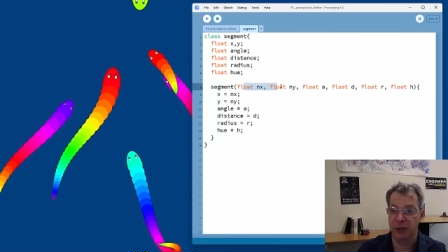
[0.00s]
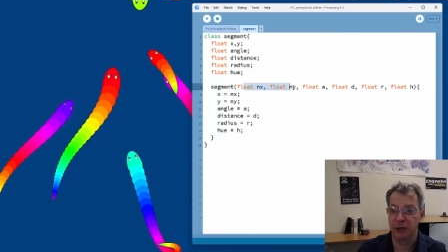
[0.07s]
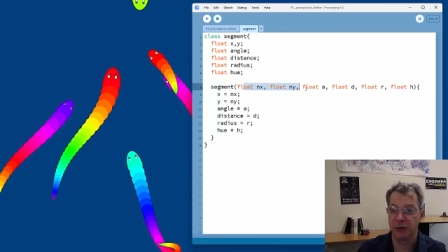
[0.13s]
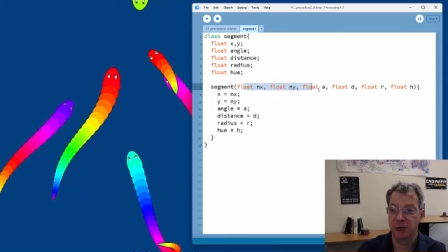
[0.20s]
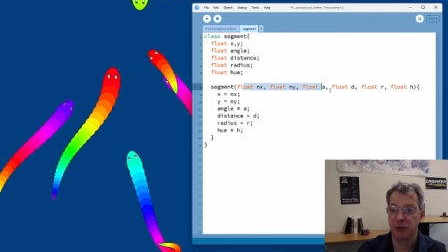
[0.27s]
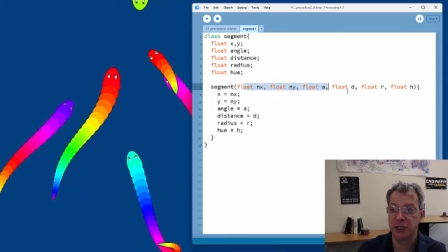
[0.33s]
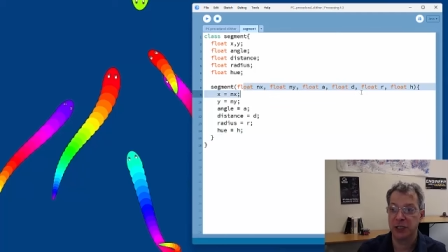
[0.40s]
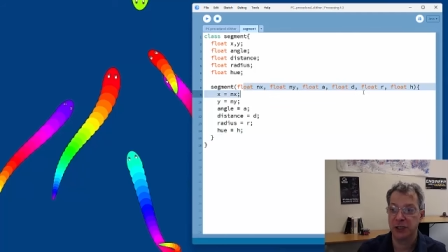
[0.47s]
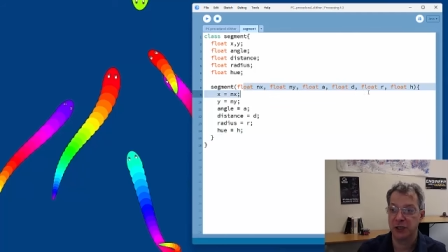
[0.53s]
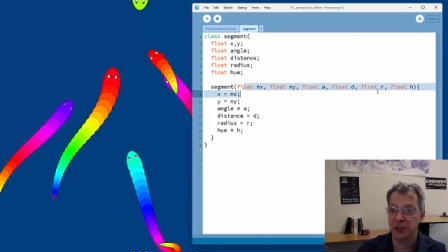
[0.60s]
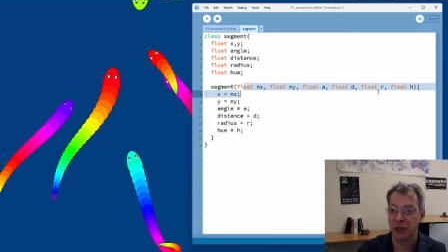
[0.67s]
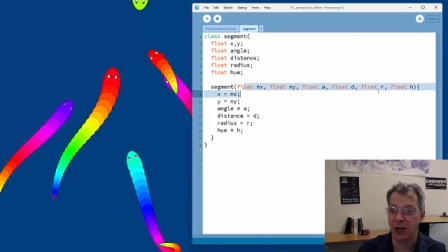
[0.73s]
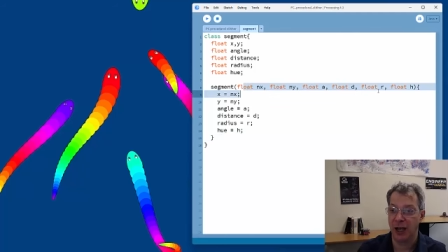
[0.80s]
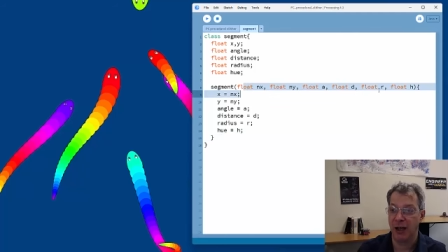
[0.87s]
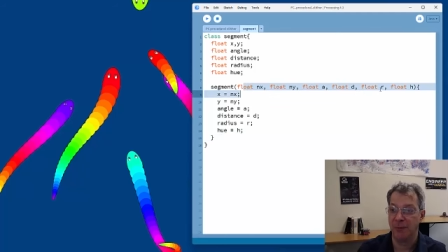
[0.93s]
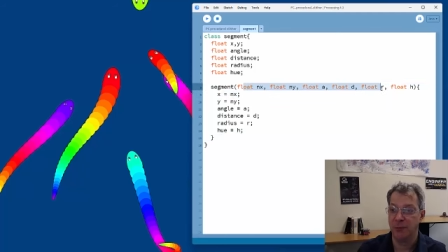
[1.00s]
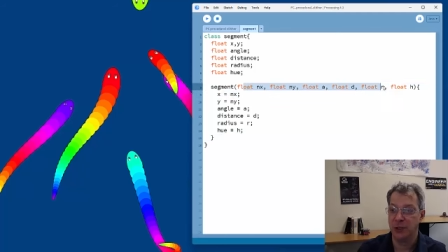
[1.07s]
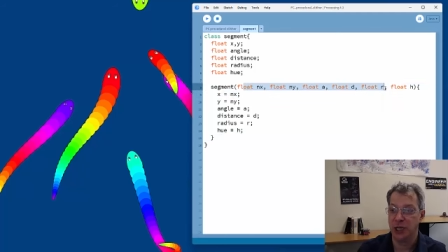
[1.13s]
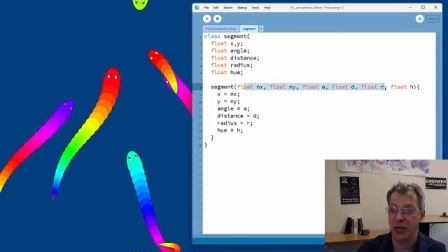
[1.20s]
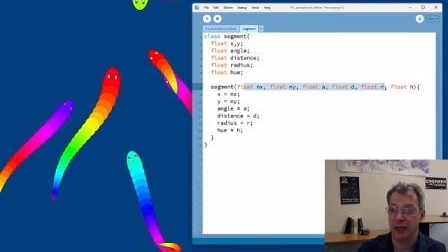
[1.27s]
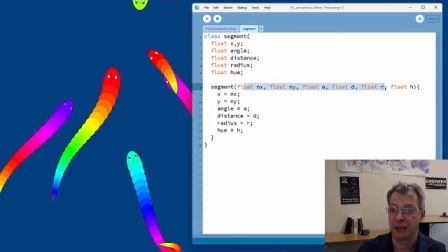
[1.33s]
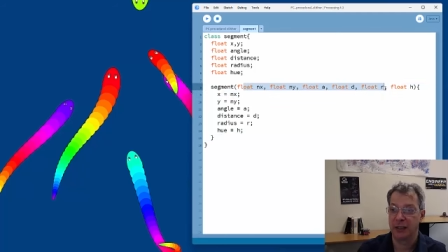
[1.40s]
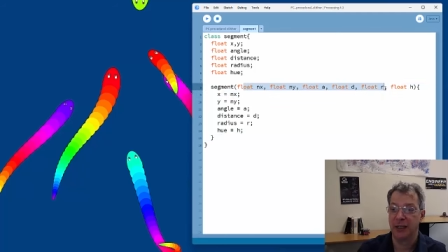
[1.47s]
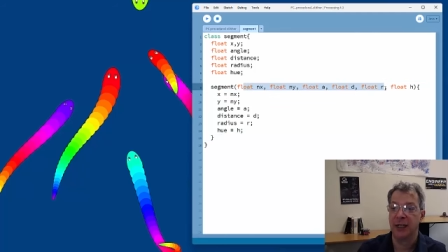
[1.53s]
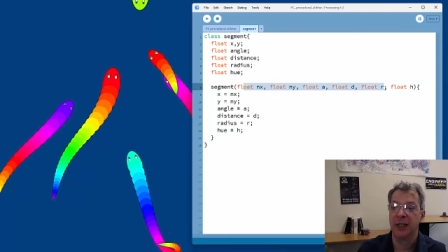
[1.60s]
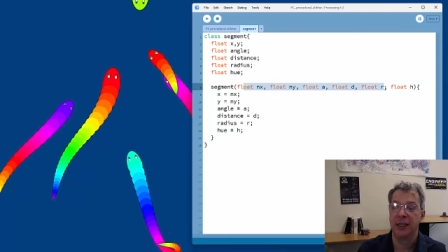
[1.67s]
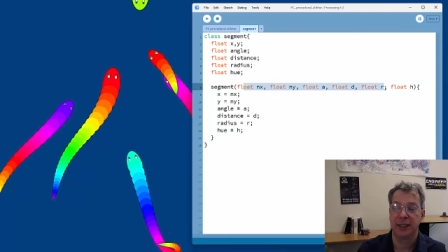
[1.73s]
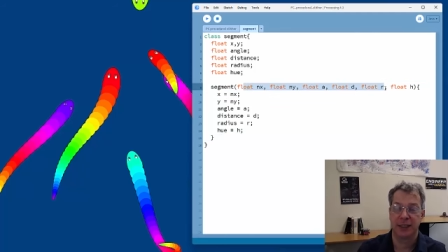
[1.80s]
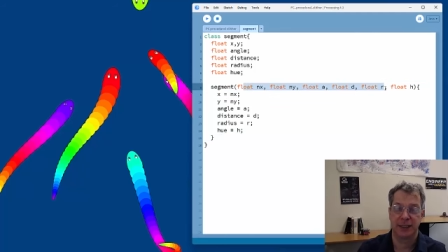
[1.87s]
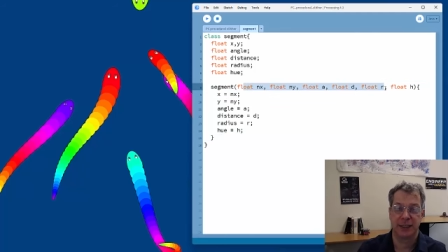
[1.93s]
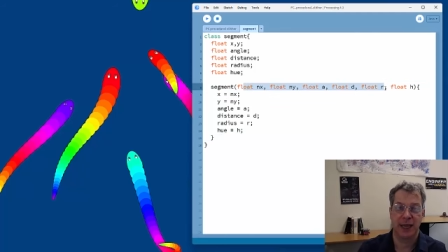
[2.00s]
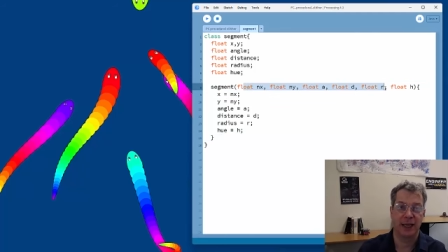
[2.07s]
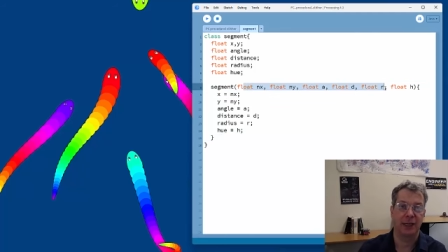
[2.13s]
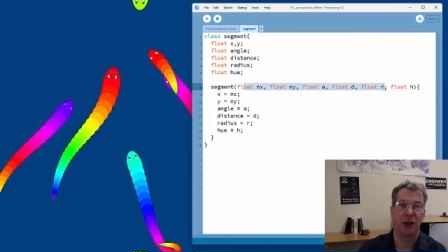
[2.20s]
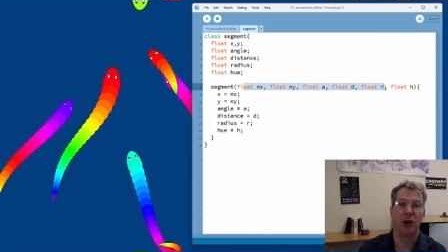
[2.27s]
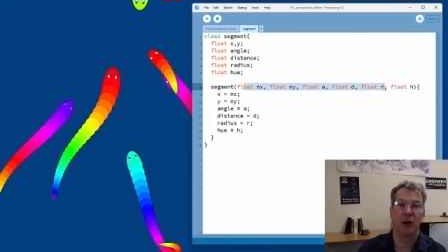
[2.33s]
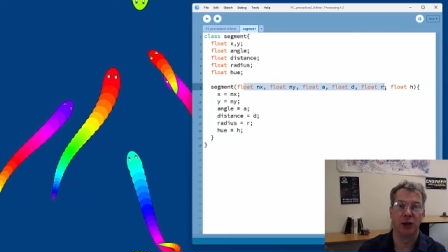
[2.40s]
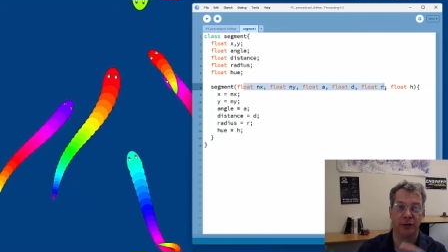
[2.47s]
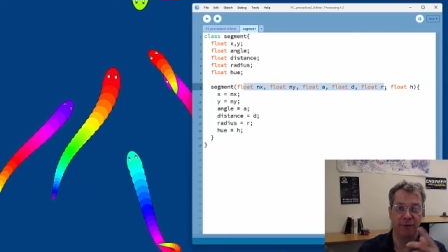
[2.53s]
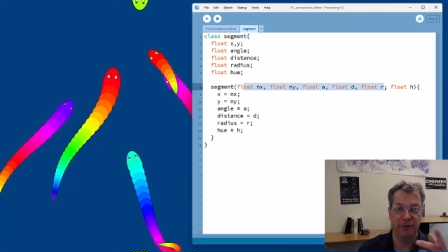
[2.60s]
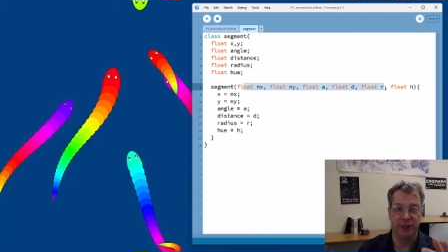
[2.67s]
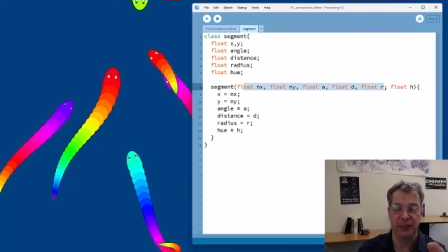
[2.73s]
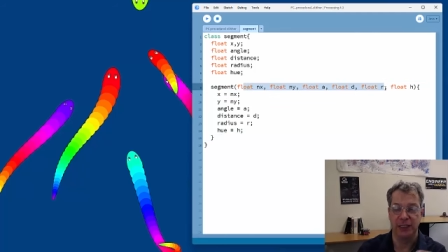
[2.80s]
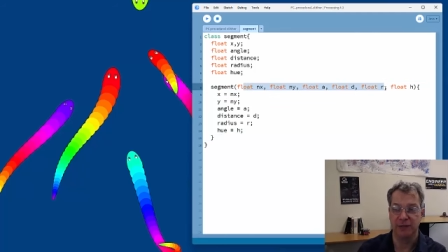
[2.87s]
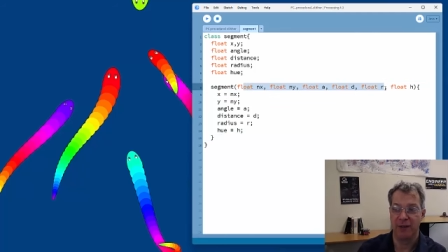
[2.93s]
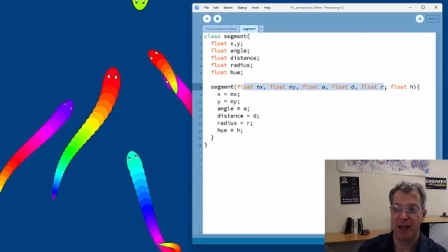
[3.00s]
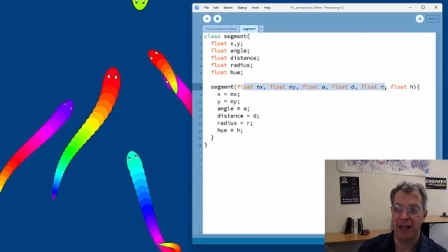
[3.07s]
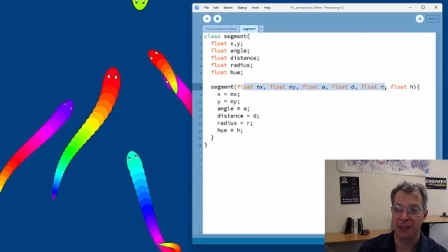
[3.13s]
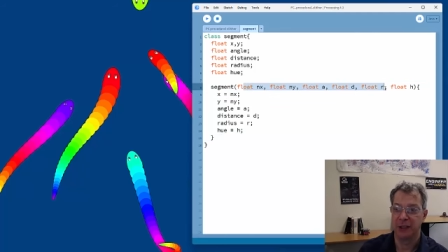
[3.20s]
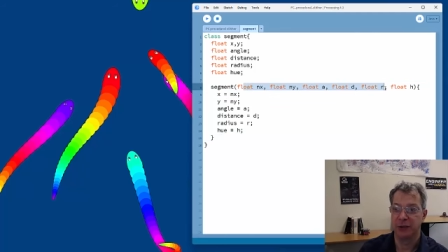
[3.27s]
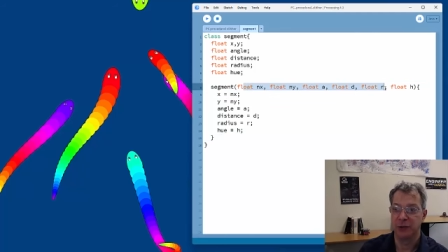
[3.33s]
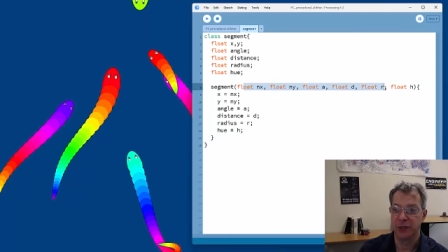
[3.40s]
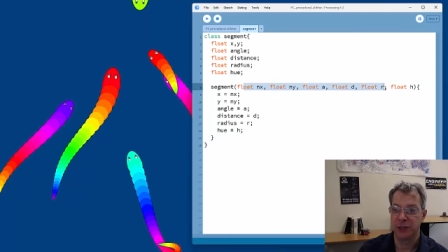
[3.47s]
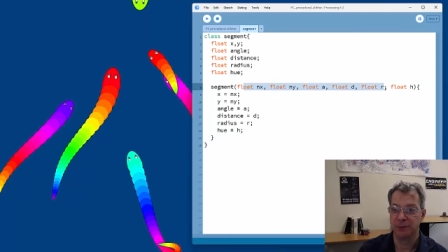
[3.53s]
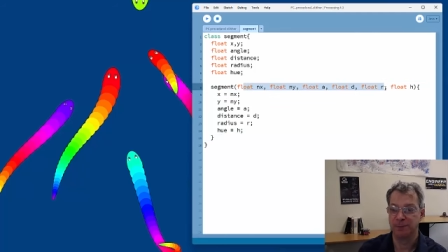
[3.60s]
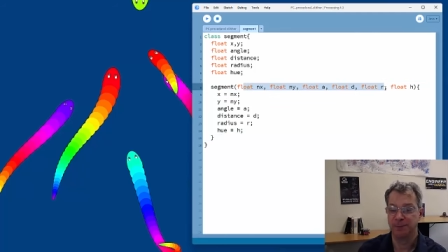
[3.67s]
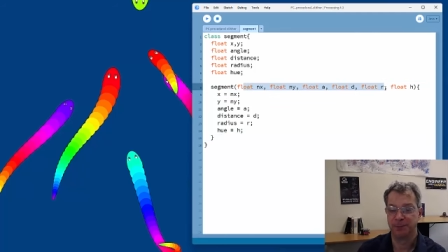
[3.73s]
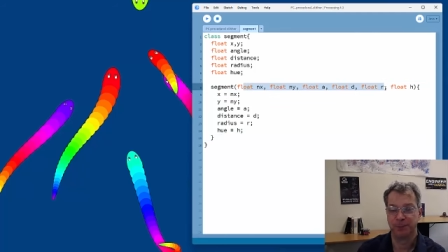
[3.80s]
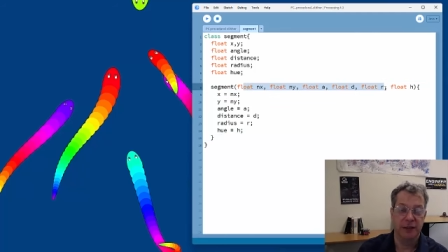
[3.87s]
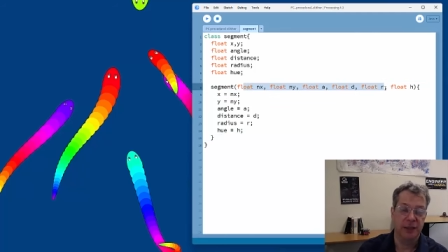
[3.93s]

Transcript: the creature object set all of these values.